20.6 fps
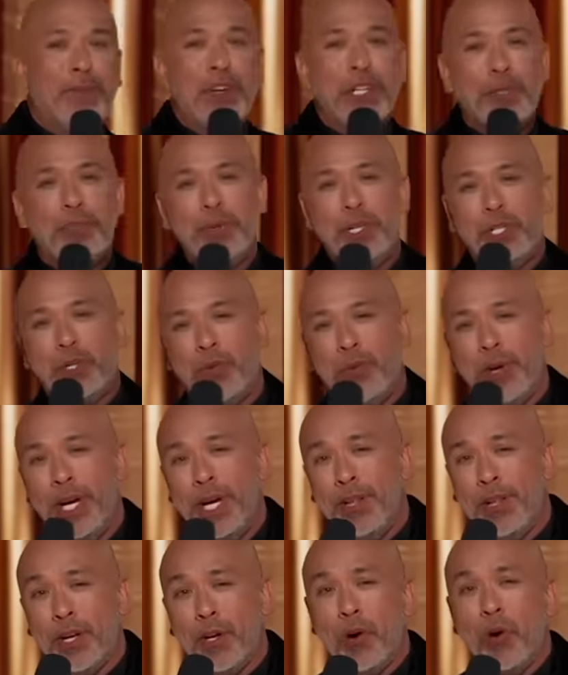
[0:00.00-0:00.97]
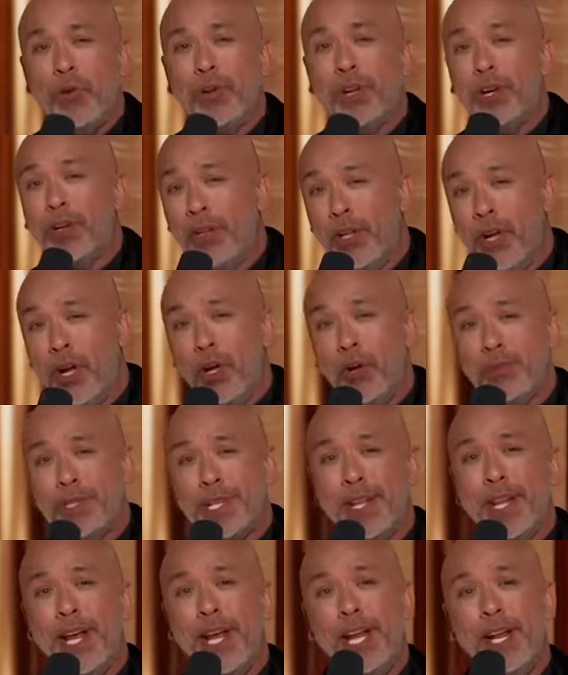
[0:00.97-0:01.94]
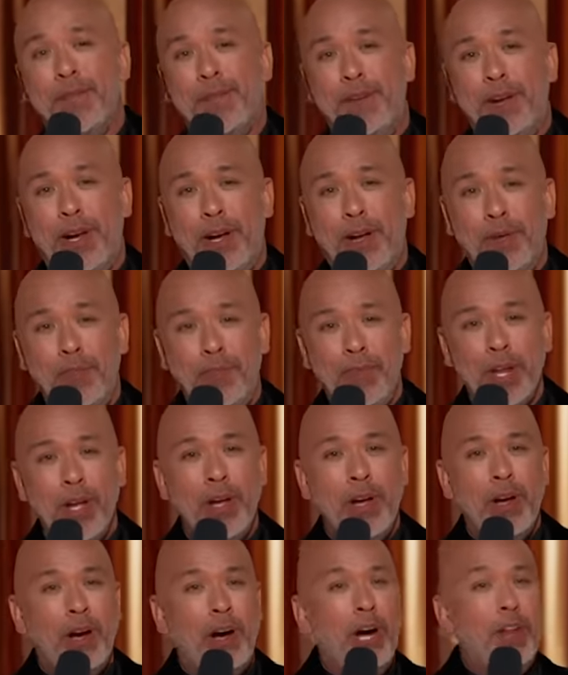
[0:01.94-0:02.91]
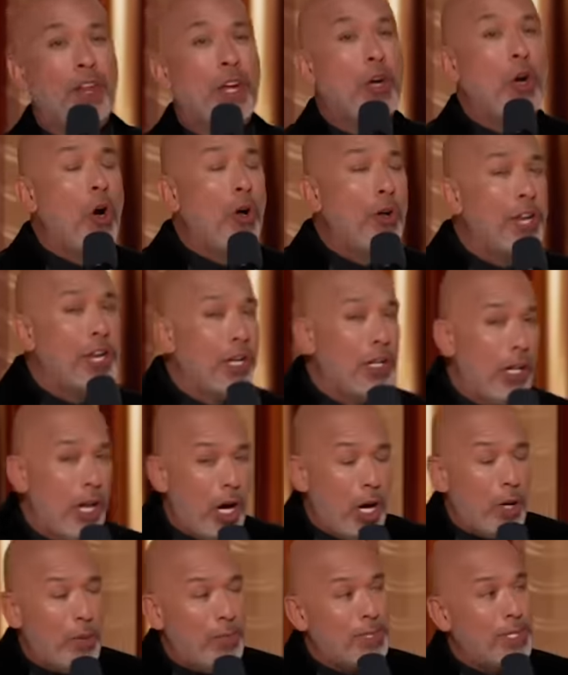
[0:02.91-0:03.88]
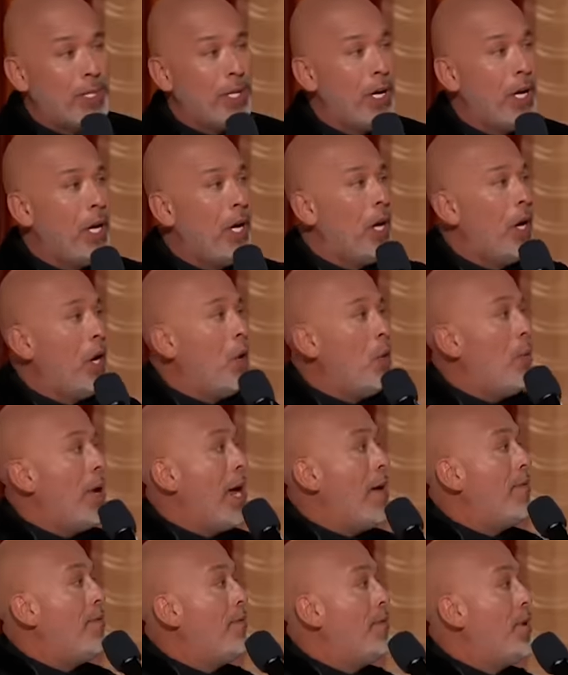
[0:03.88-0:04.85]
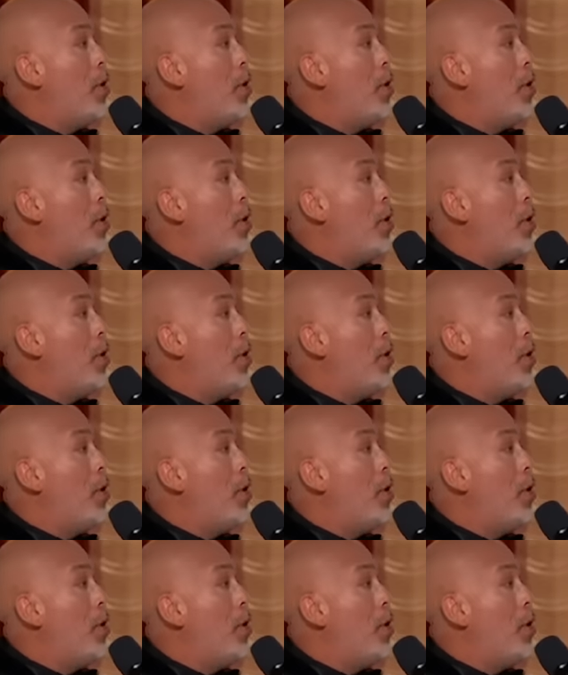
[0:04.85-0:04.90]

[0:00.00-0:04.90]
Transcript: difference between the Golden Globes and the NFL, on the Golden Globes, we have